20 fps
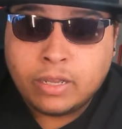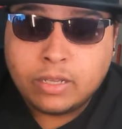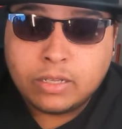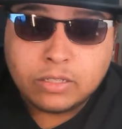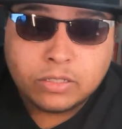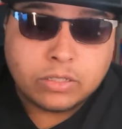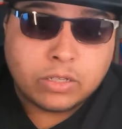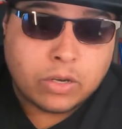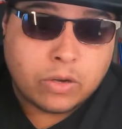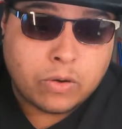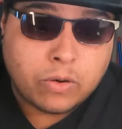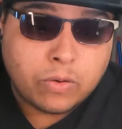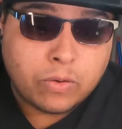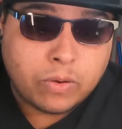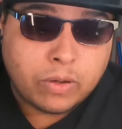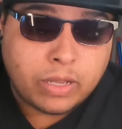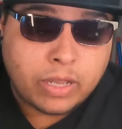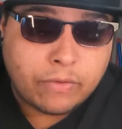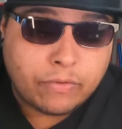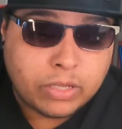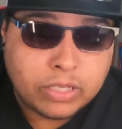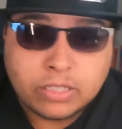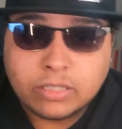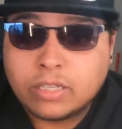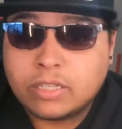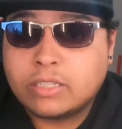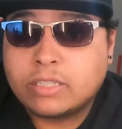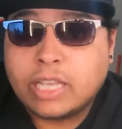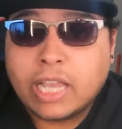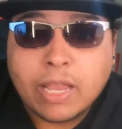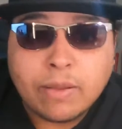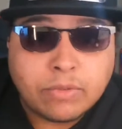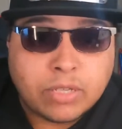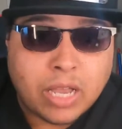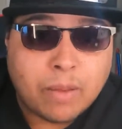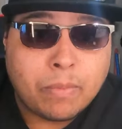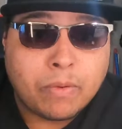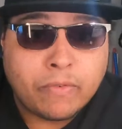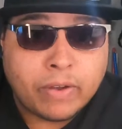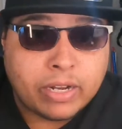So if this is the same
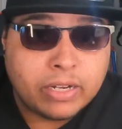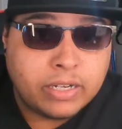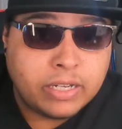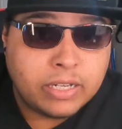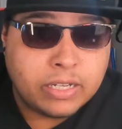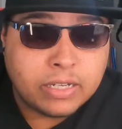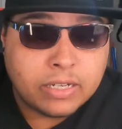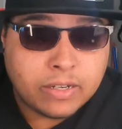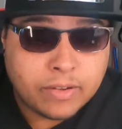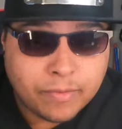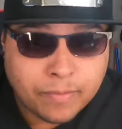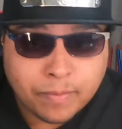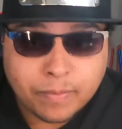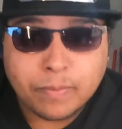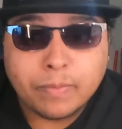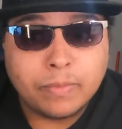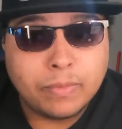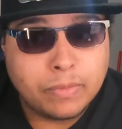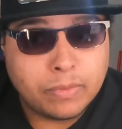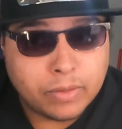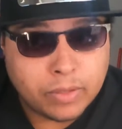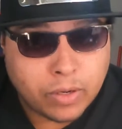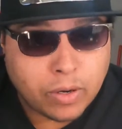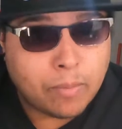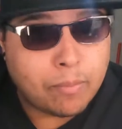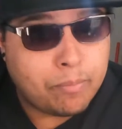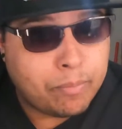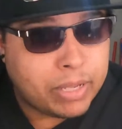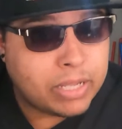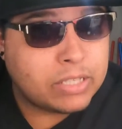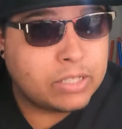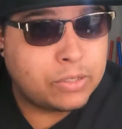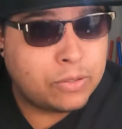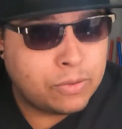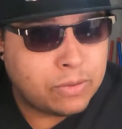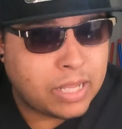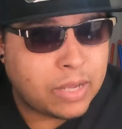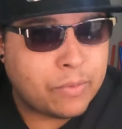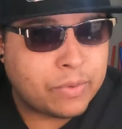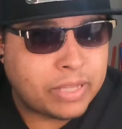type of idea, you're a bit
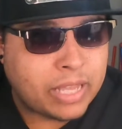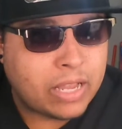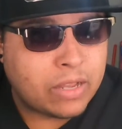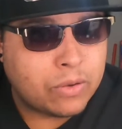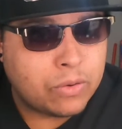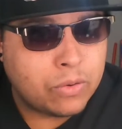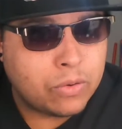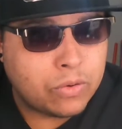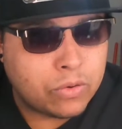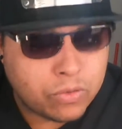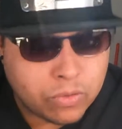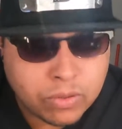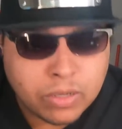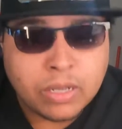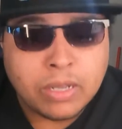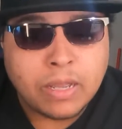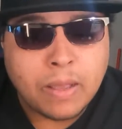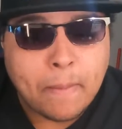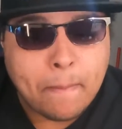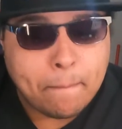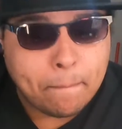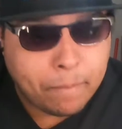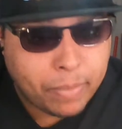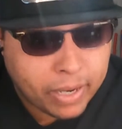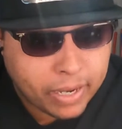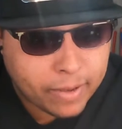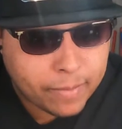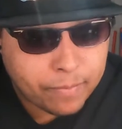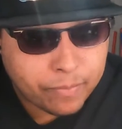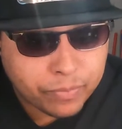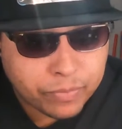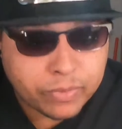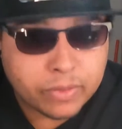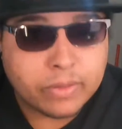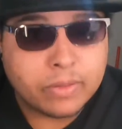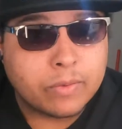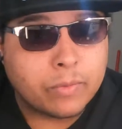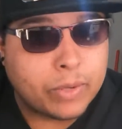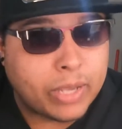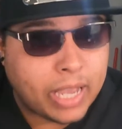too late with that, Google. But
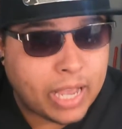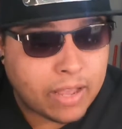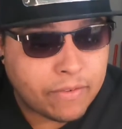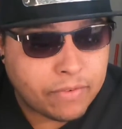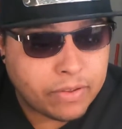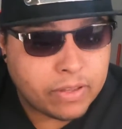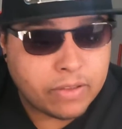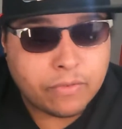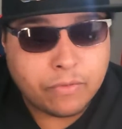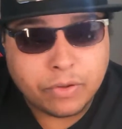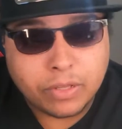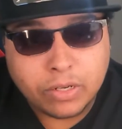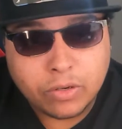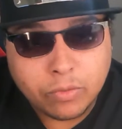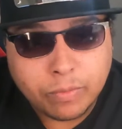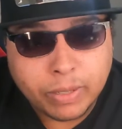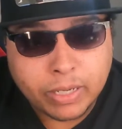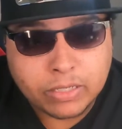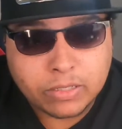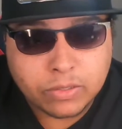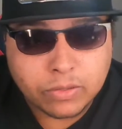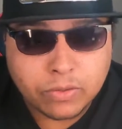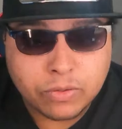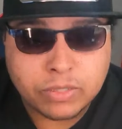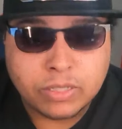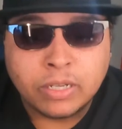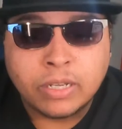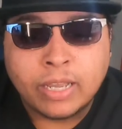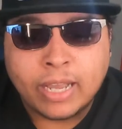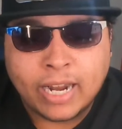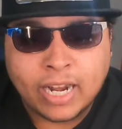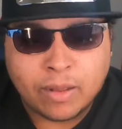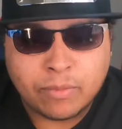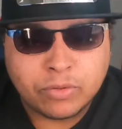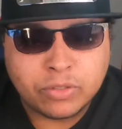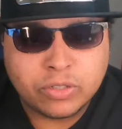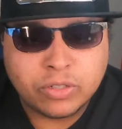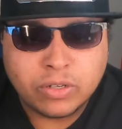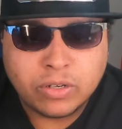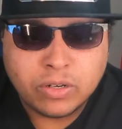we have it for the new Pixels, and I'm
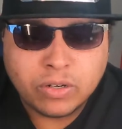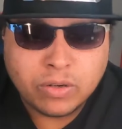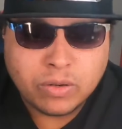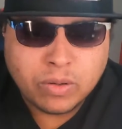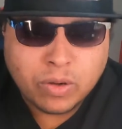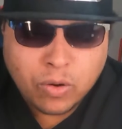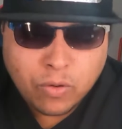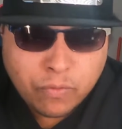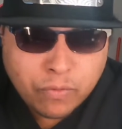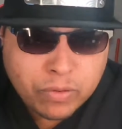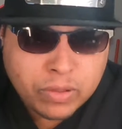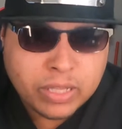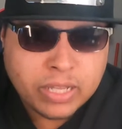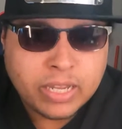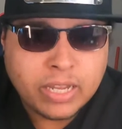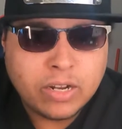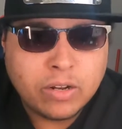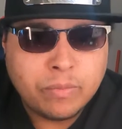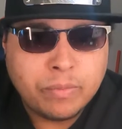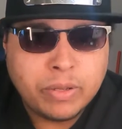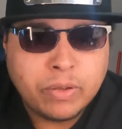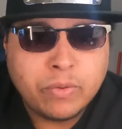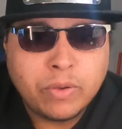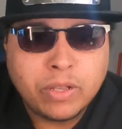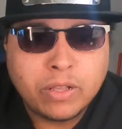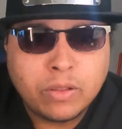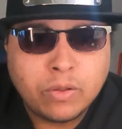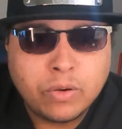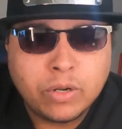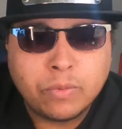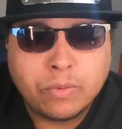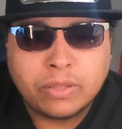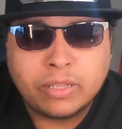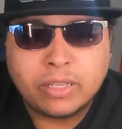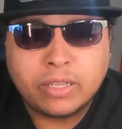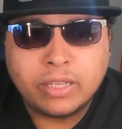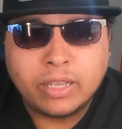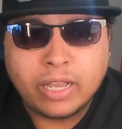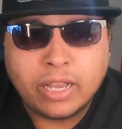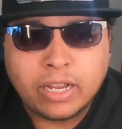sure, hopefully, it'll be included with
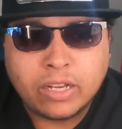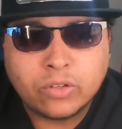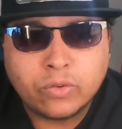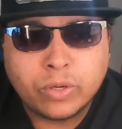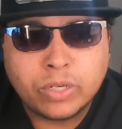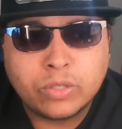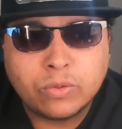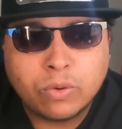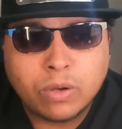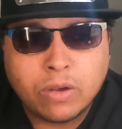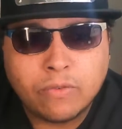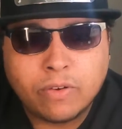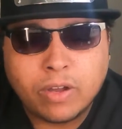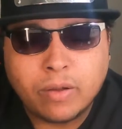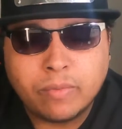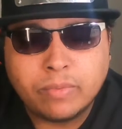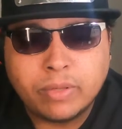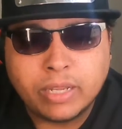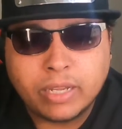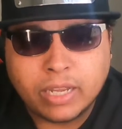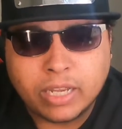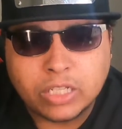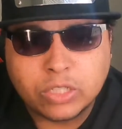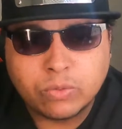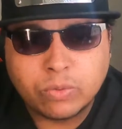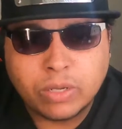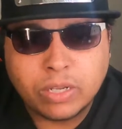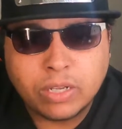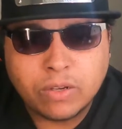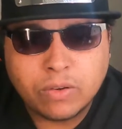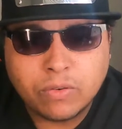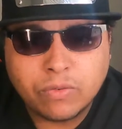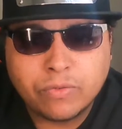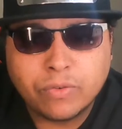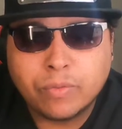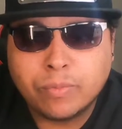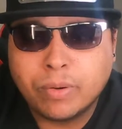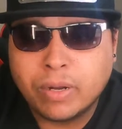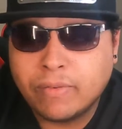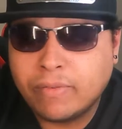the Android 12 update as well
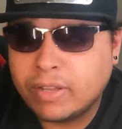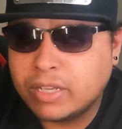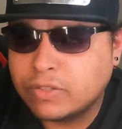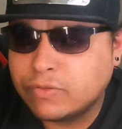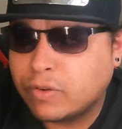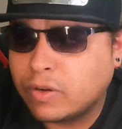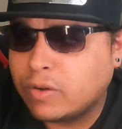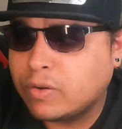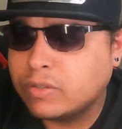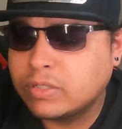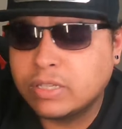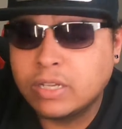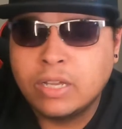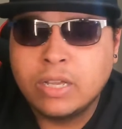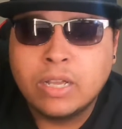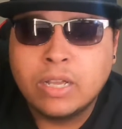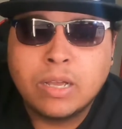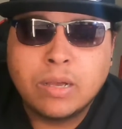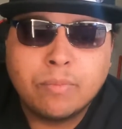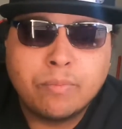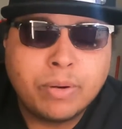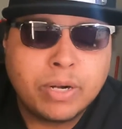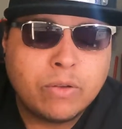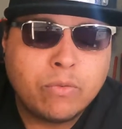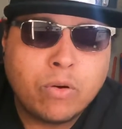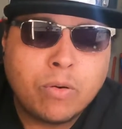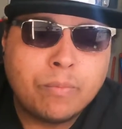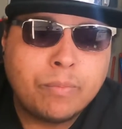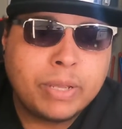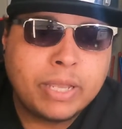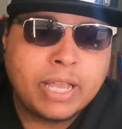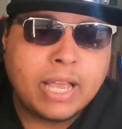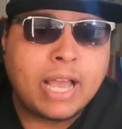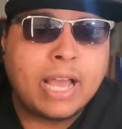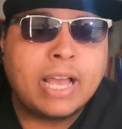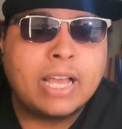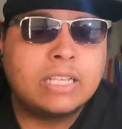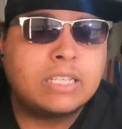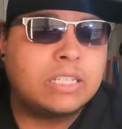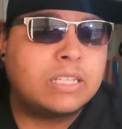for previous phones. But it won't be
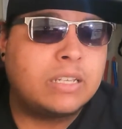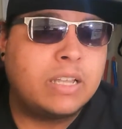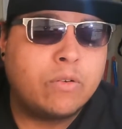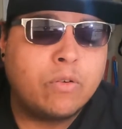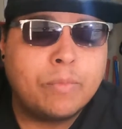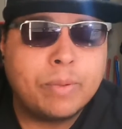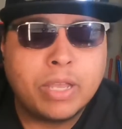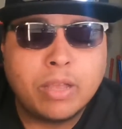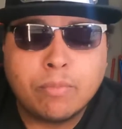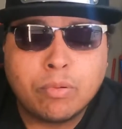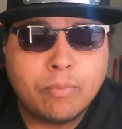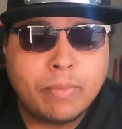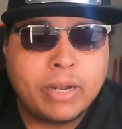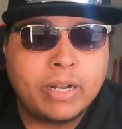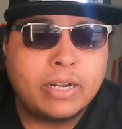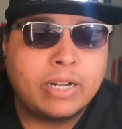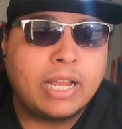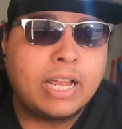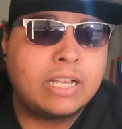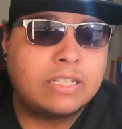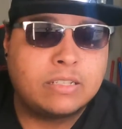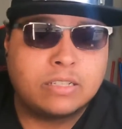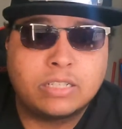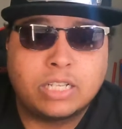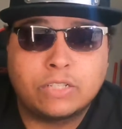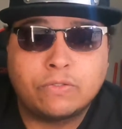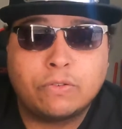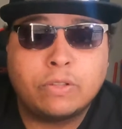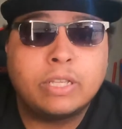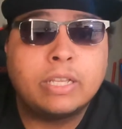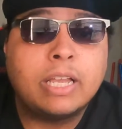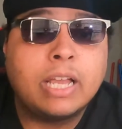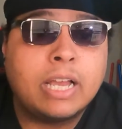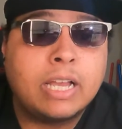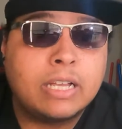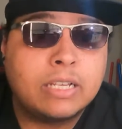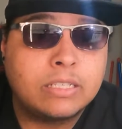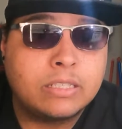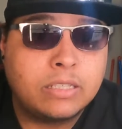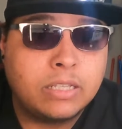implemented as successfully
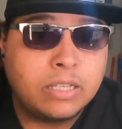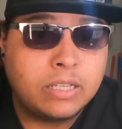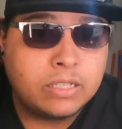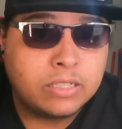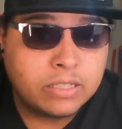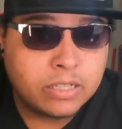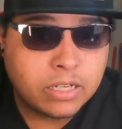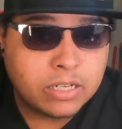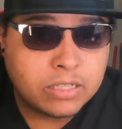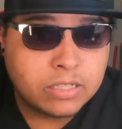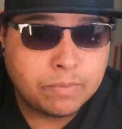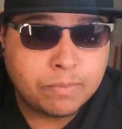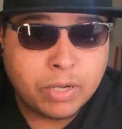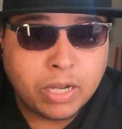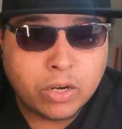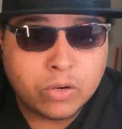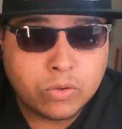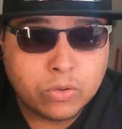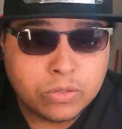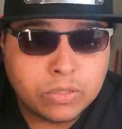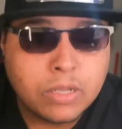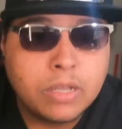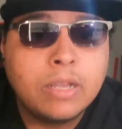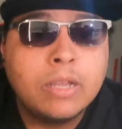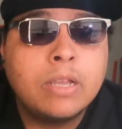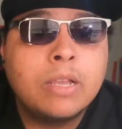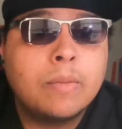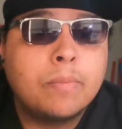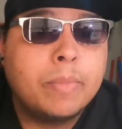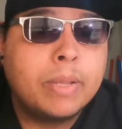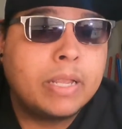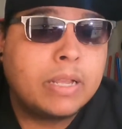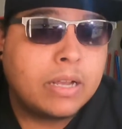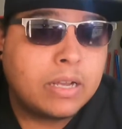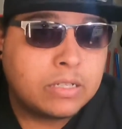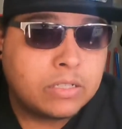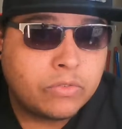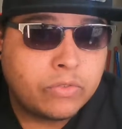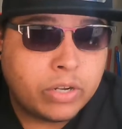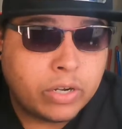as the 6 models
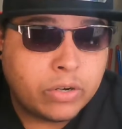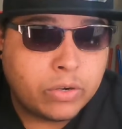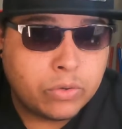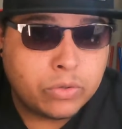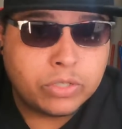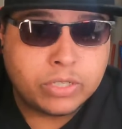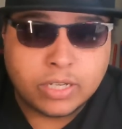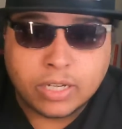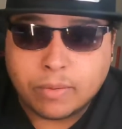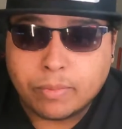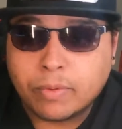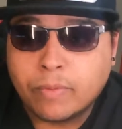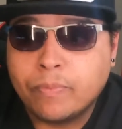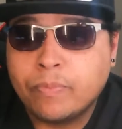because of their new chip.